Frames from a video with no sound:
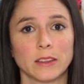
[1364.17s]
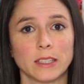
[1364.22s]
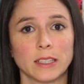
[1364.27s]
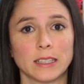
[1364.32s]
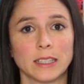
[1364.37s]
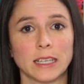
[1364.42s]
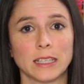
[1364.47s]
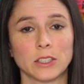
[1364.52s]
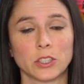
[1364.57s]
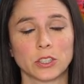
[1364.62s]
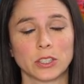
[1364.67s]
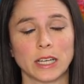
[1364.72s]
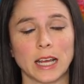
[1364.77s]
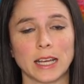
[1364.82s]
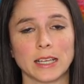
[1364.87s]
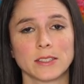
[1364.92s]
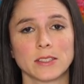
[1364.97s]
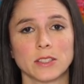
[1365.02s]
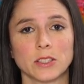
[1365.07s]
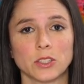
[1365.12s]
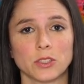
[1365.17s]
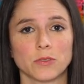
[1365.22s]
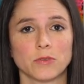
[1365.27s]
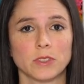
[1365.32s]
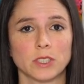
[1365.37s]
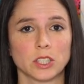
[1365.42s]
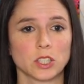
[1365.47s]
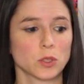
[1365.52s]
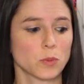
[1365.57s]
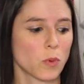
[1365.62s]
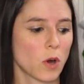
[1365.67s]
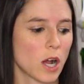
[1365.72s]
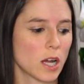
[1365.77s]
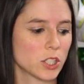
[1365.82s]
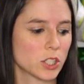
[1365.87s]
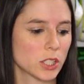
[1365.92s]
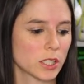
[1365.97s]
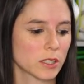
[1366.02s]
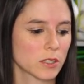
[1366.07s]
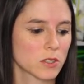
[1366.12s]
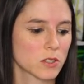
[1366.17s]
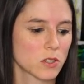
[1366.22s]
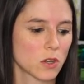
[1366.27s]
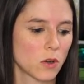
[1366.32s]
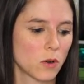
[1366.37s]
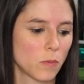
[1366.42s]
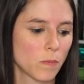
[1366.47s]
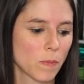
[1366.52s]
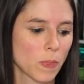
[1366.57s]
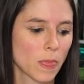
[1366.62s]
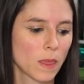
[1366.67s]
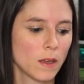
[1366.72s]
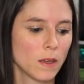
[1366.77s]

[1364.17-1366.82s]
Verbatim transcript: that they look nice in your finished project. So